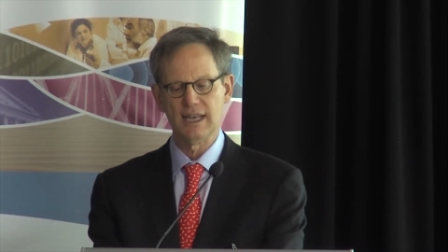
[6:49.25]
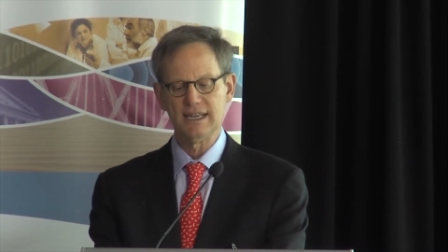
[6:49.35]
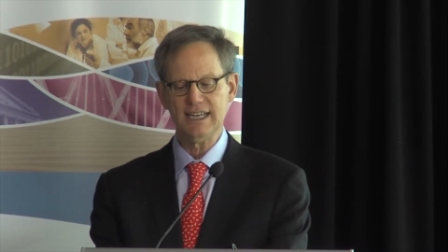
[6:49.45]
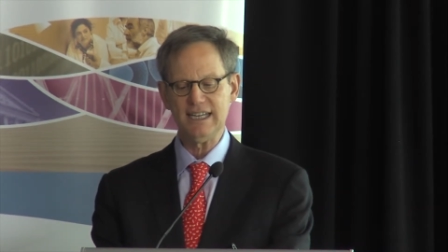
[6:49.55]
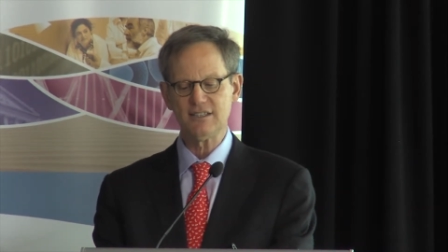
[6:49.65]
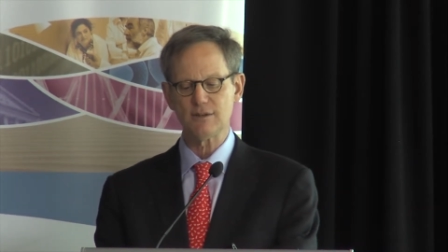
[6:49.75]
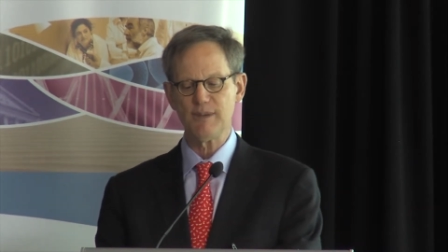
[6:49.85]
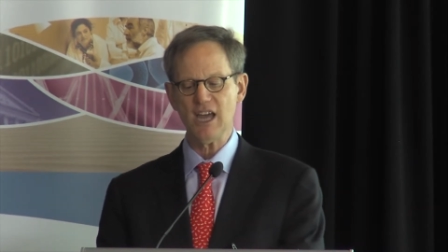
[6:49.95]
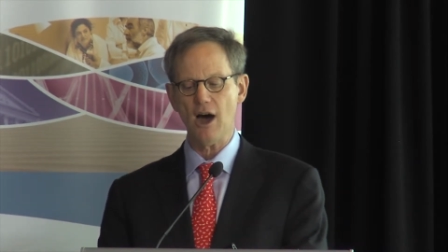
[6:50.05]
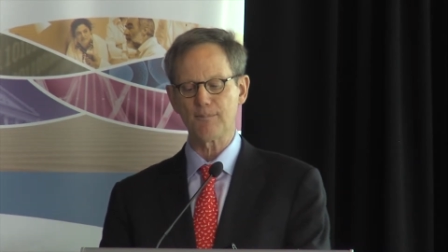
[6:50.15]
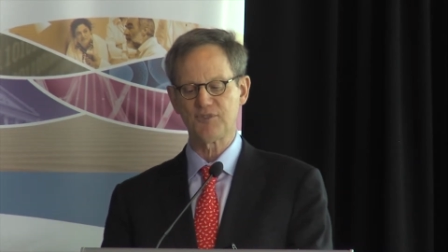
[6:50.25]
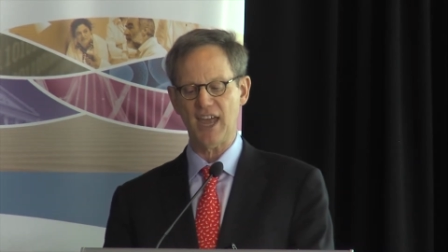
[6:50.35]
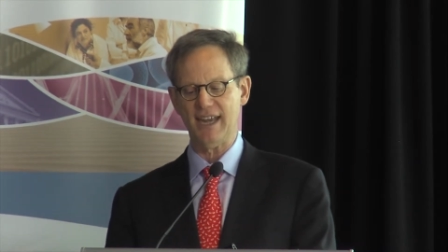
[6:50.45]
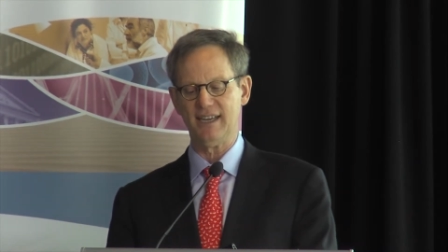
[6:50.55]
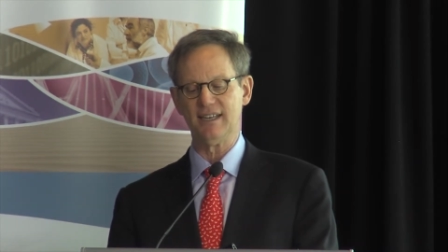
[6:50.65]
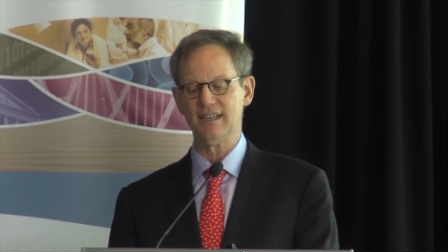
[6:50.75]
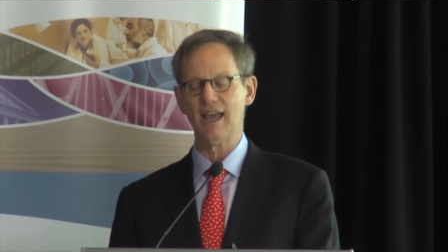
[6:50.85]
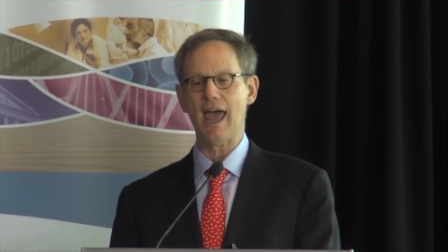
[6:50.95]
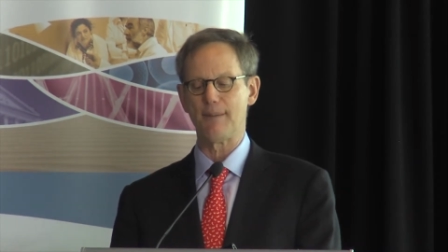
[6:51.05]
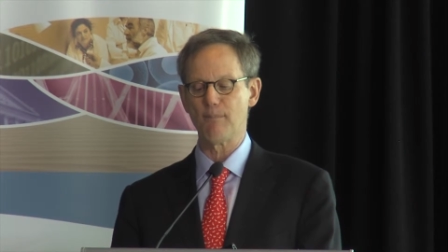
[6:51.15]
need to be updated
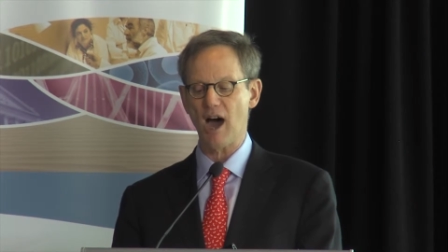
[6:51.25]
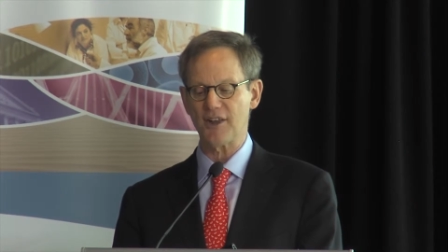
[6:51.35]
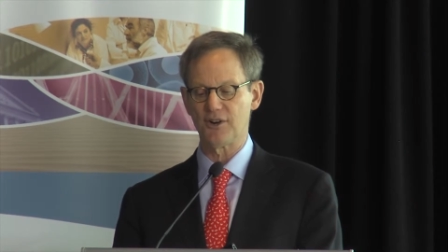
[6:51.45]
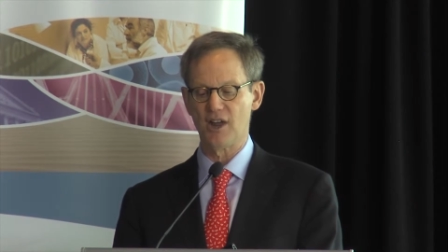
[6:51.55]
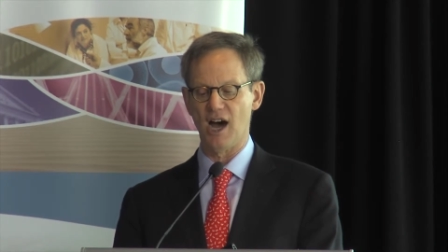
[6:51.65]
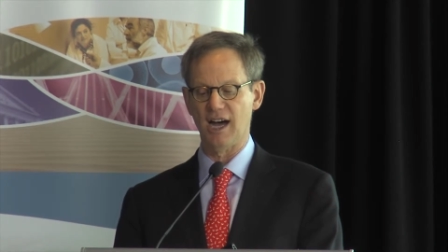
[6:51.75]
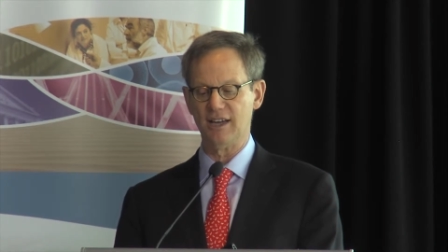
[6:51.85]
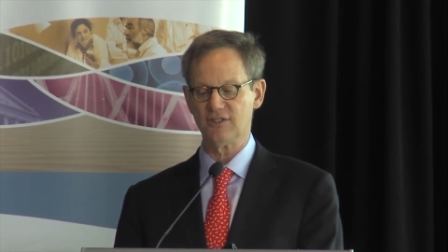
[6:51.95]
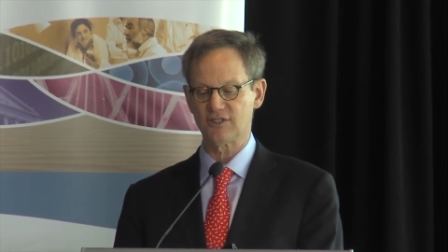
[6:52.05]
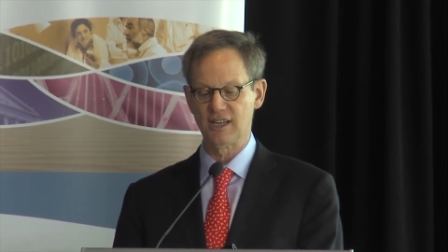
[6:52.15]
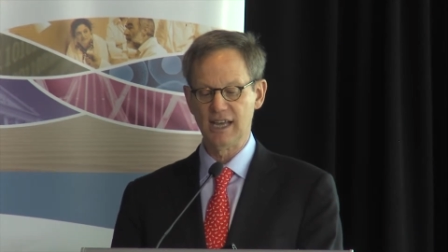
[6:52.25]
and modernized